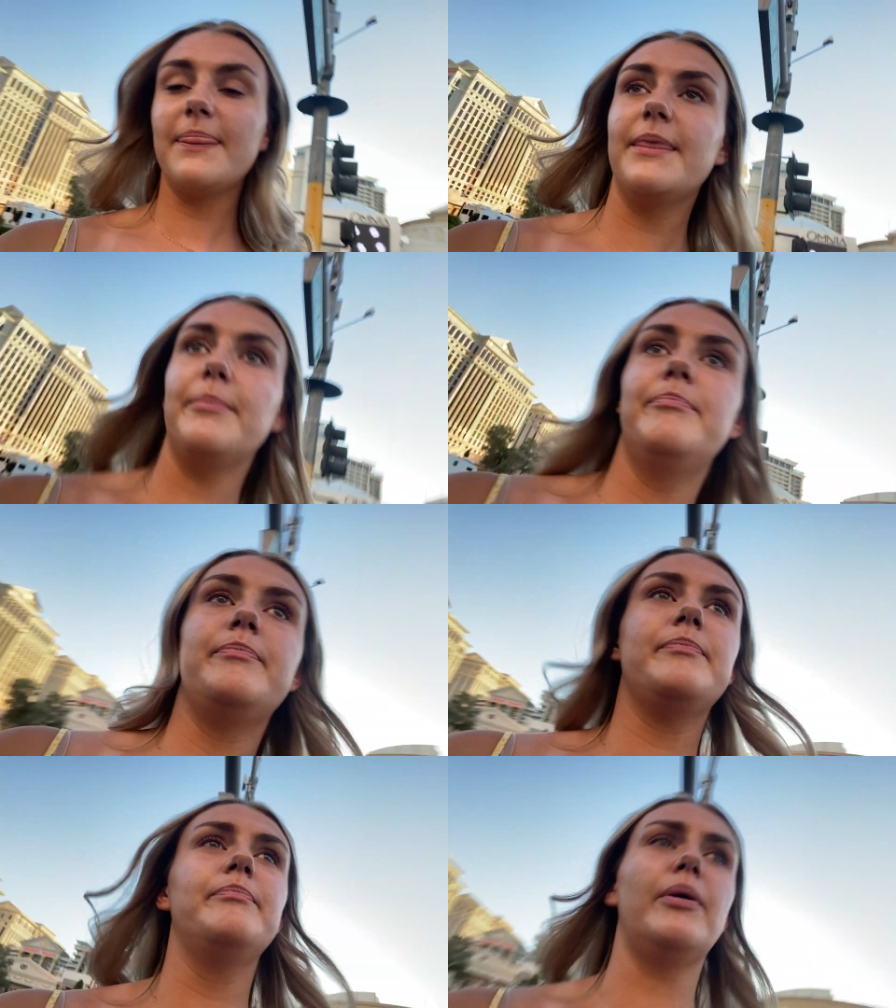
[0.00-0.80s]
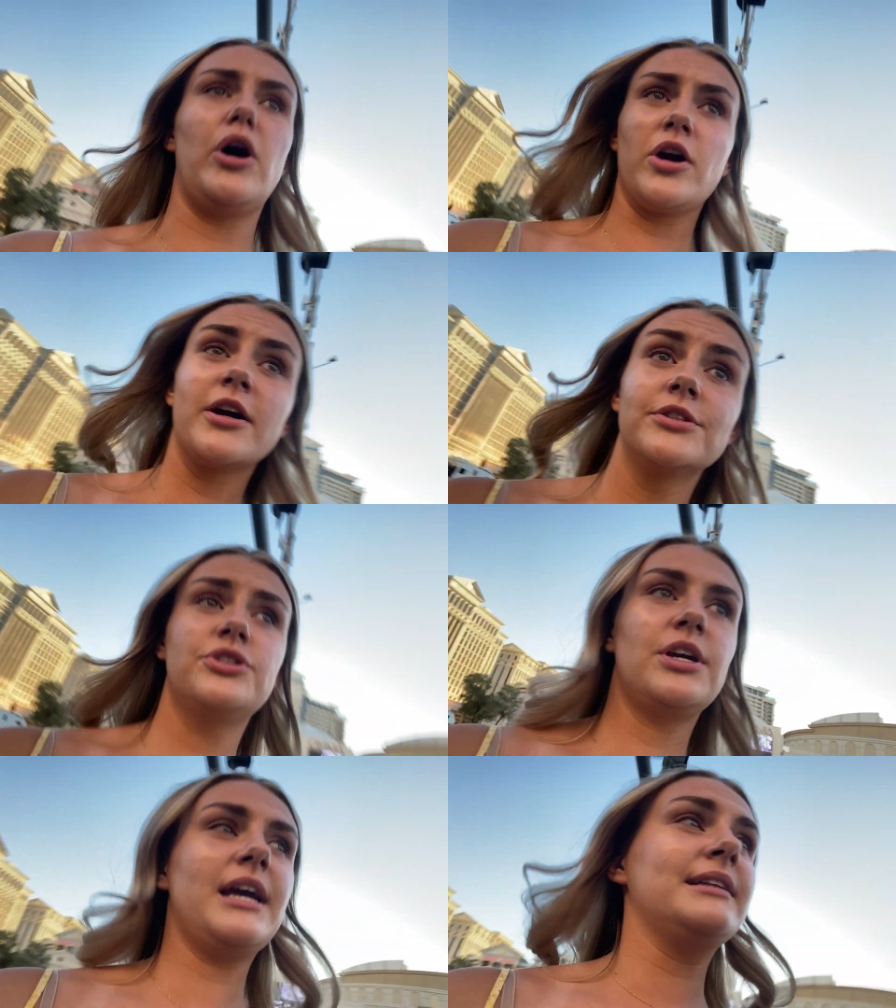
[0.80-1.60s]
the
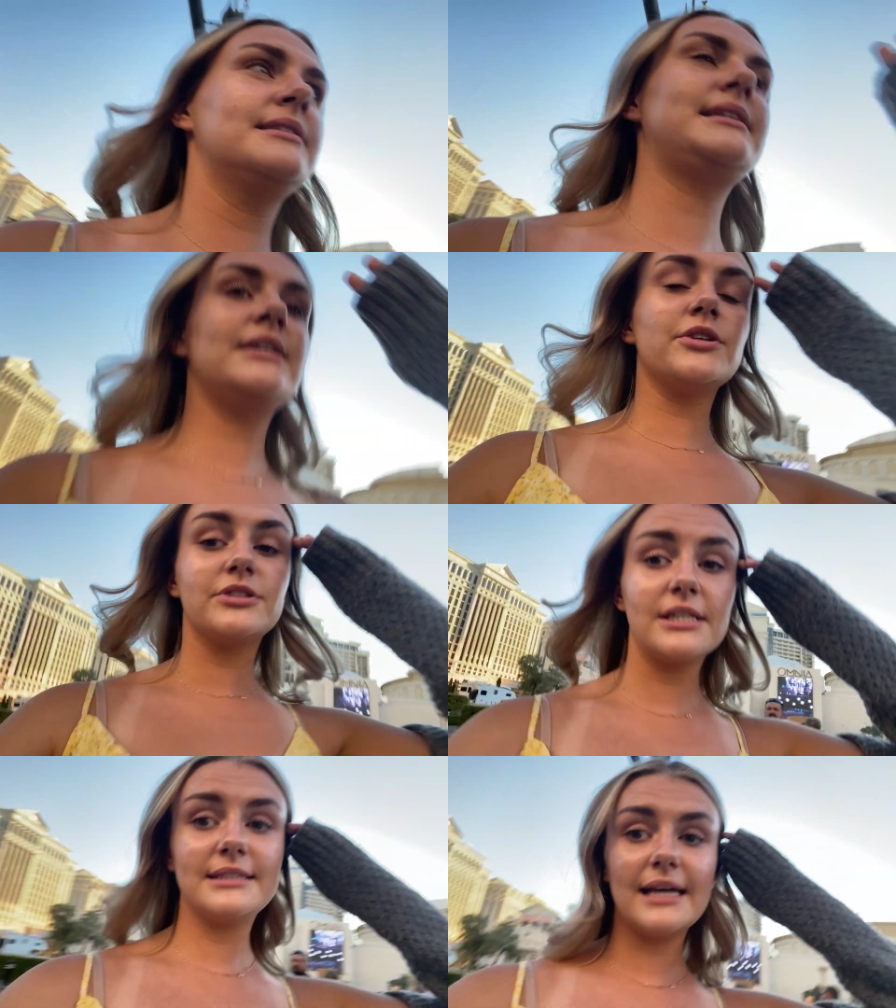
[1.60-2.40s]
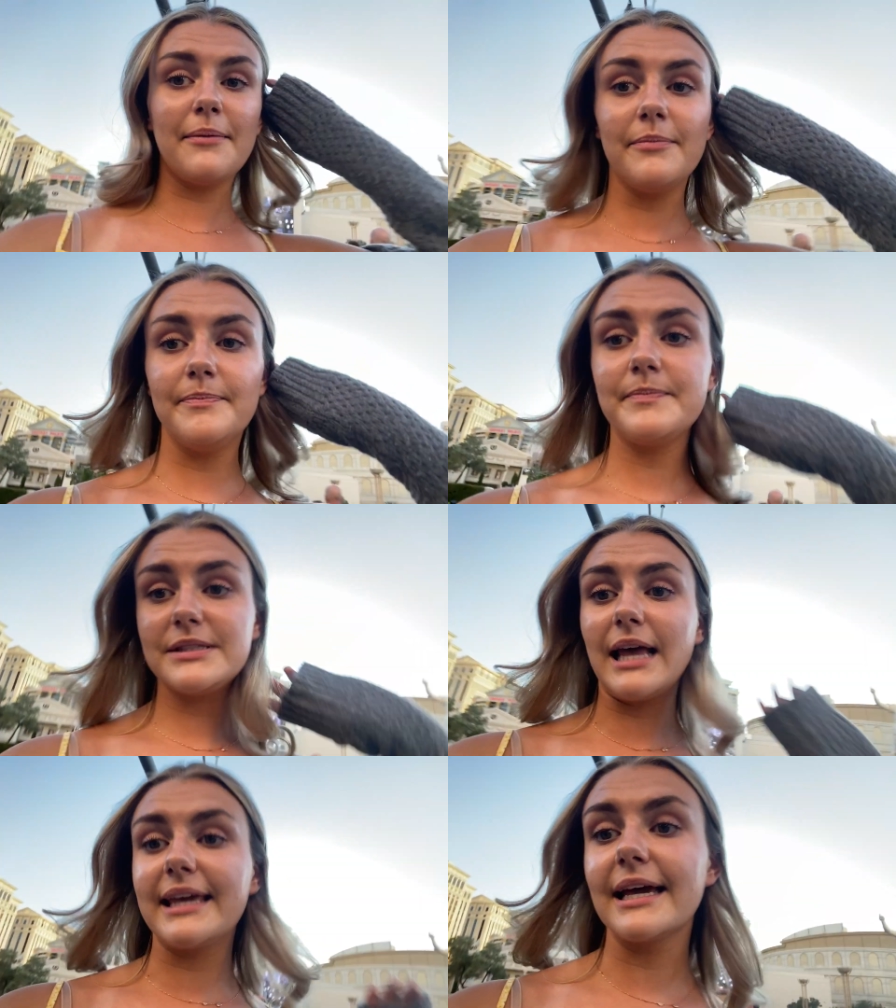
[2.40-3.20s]
barge in Caesars to see a
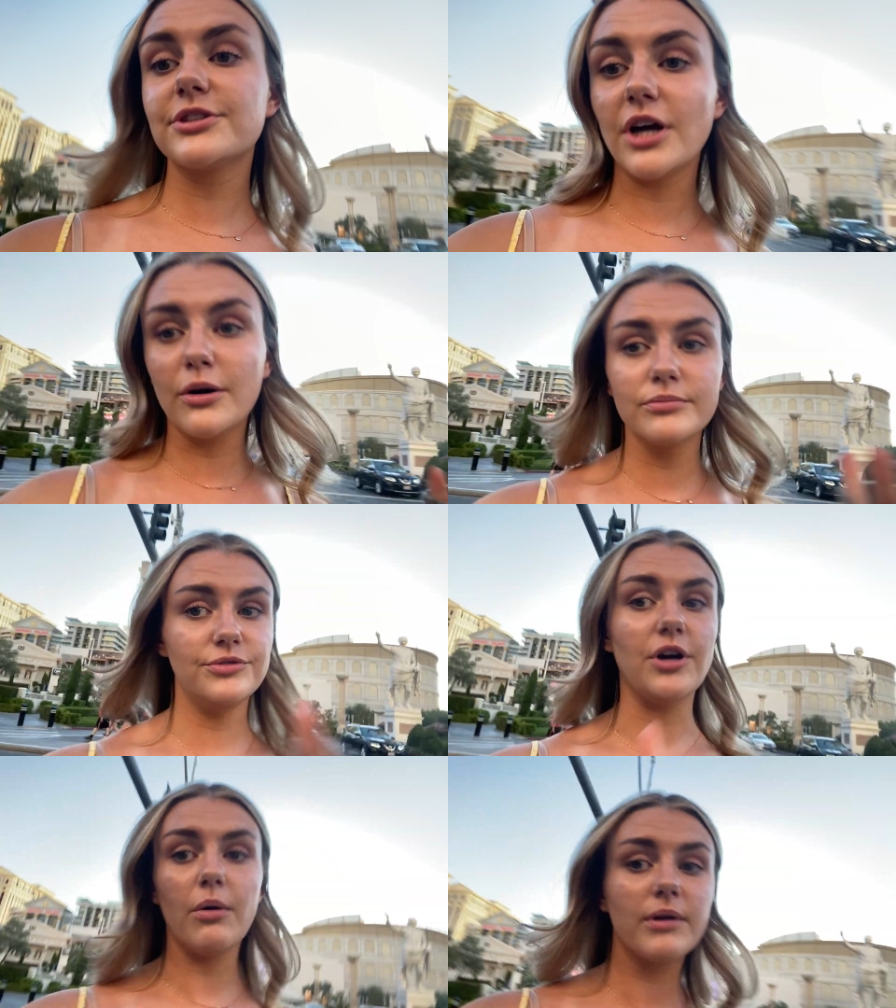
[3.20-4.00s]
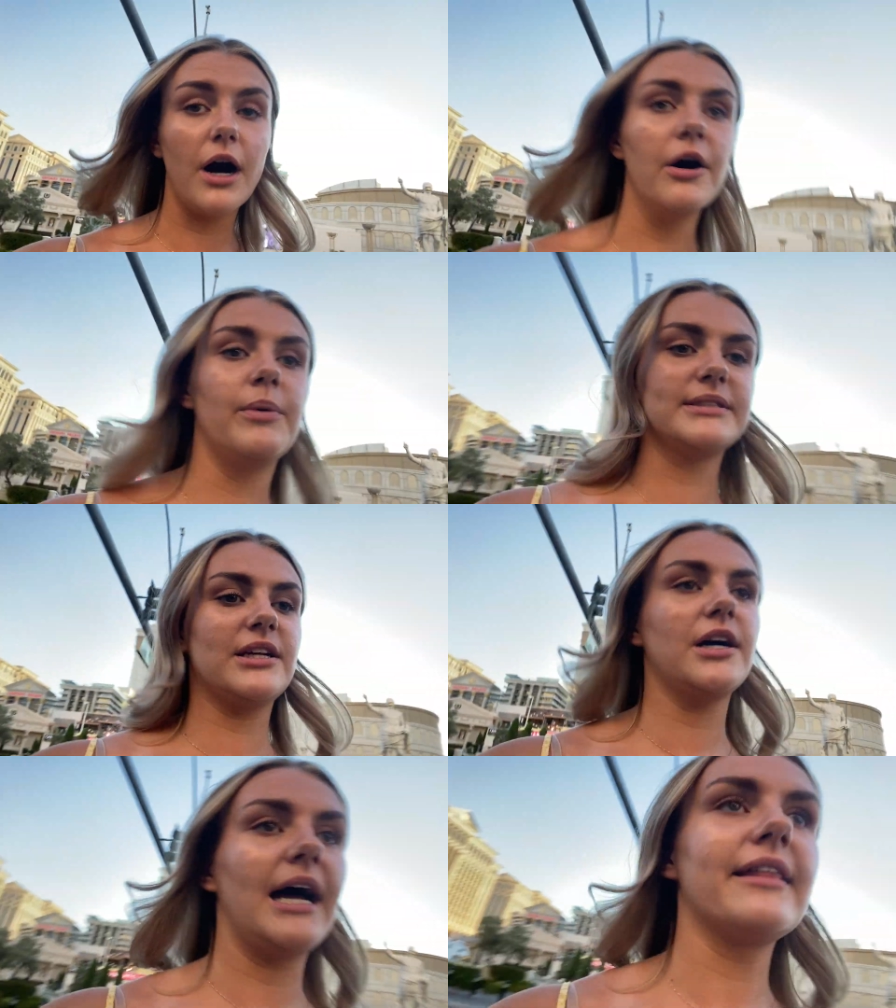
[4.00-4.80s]
psychic show, don't go. It
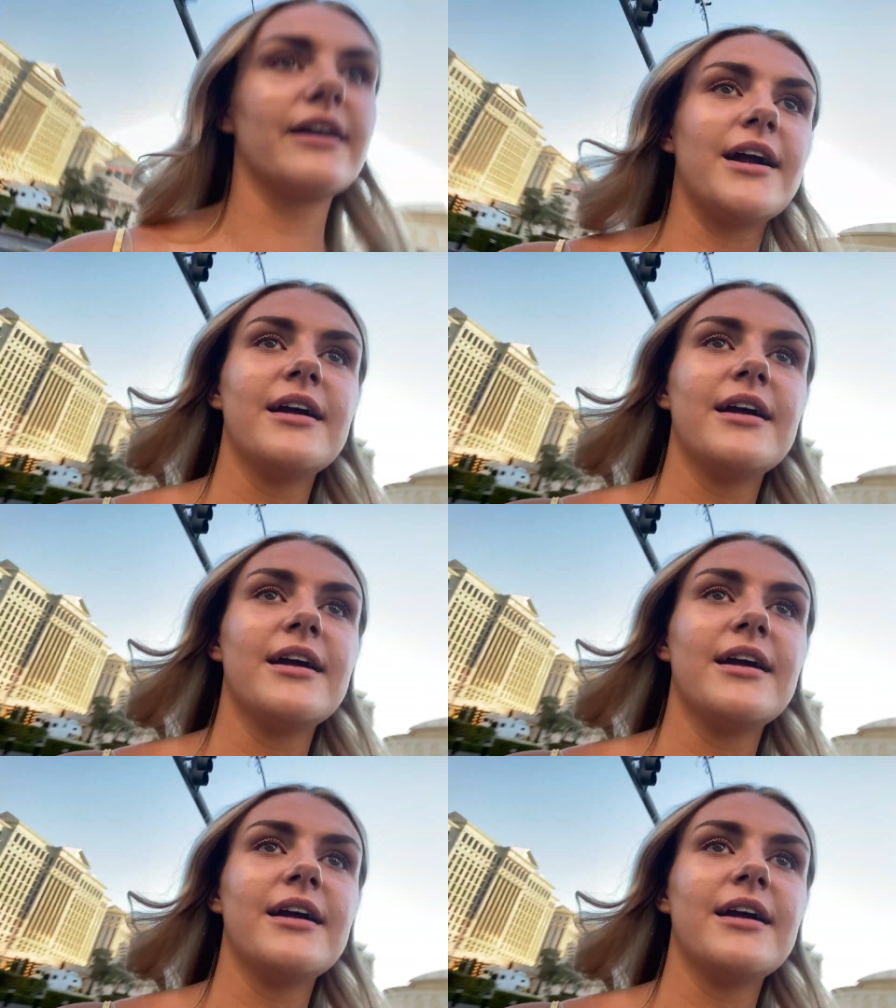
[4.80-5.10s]
wasn't good either.